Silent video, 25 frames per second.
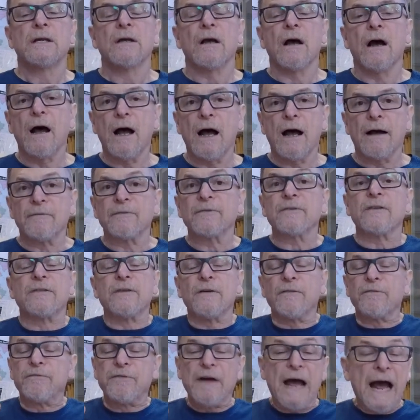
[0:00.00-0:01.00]
uh,
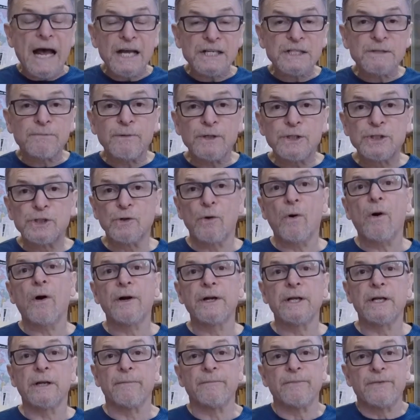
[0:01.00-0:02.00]
the vast
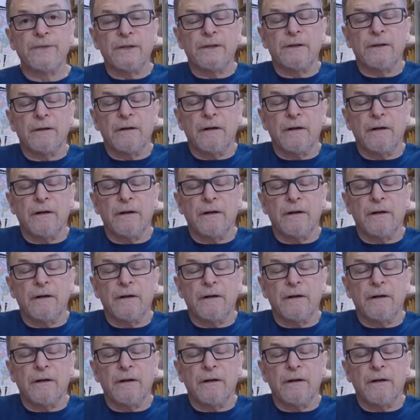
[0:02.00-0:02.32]
majority of